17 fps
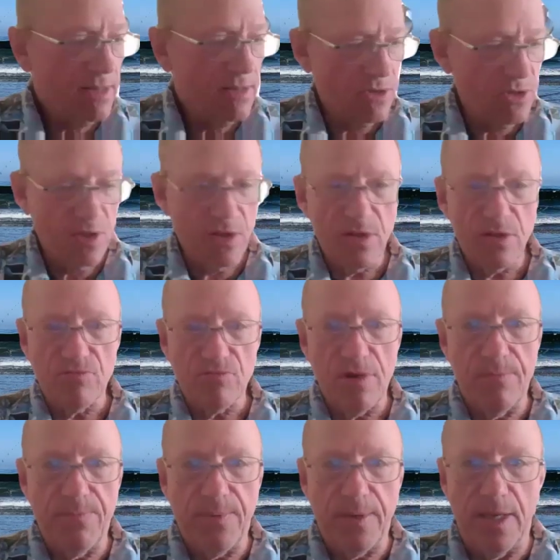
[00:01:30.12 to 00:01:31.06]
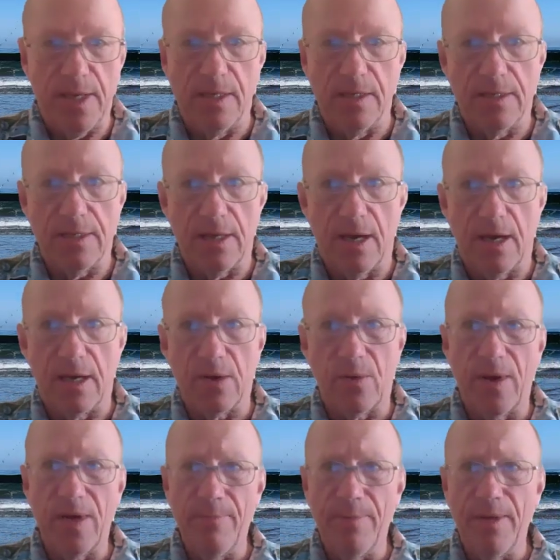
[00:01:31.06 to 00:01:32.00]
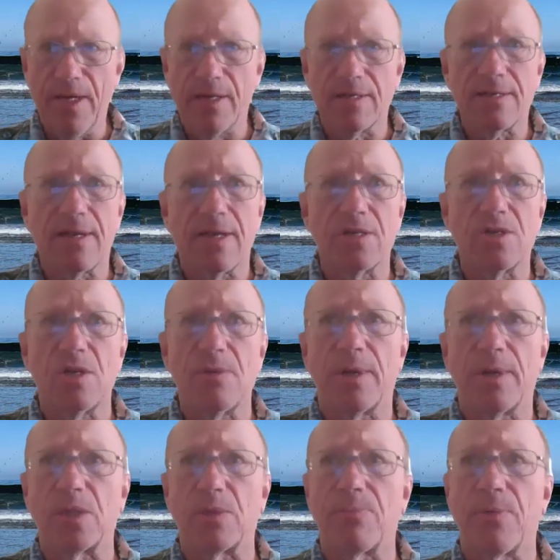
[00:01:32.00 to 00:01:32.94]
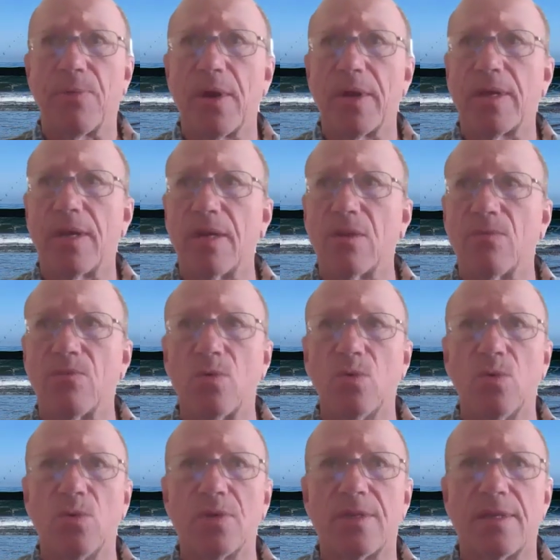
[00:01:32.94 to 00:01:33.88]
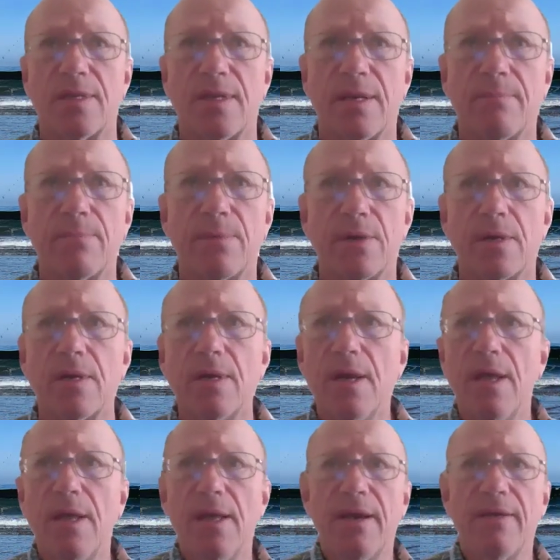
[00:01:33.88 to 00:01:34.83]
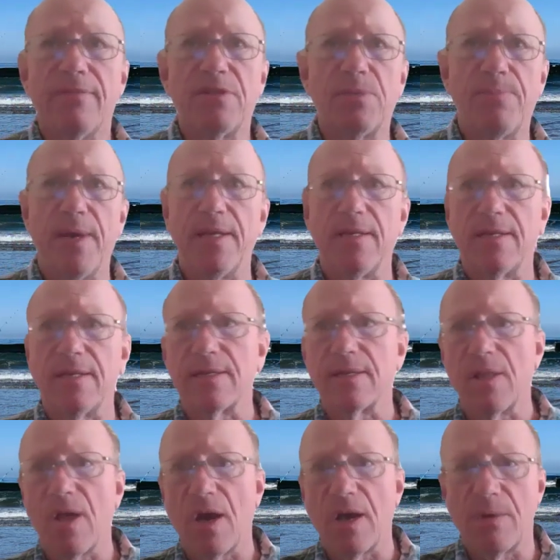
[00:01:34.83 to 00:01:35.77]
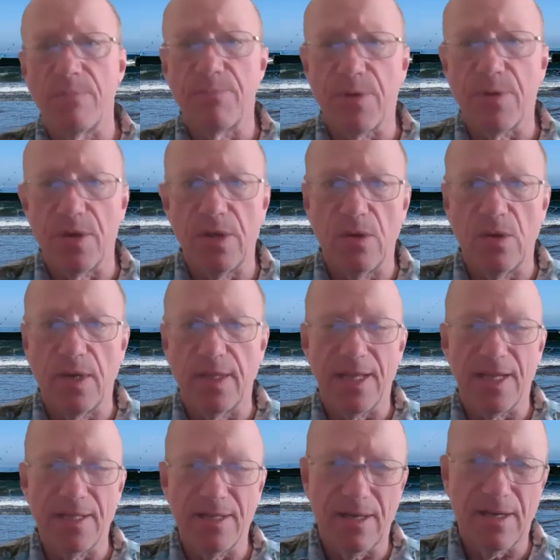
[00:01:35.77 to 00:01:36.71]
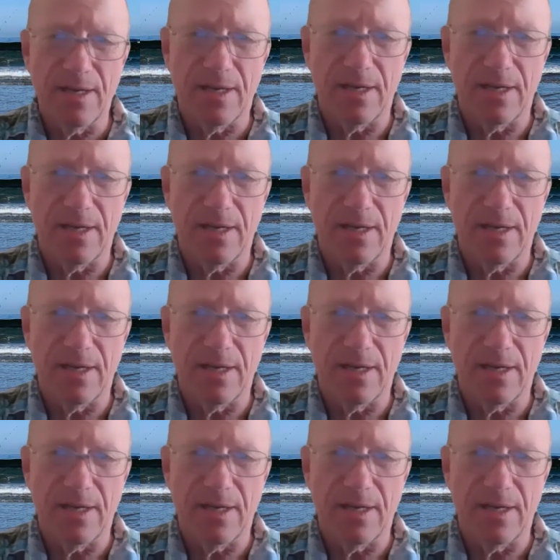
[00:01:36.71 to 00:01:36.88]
those are the three Ps. Quite a bit of discussion about the parking, the rules, the number of spaces allotted per unit. That's going to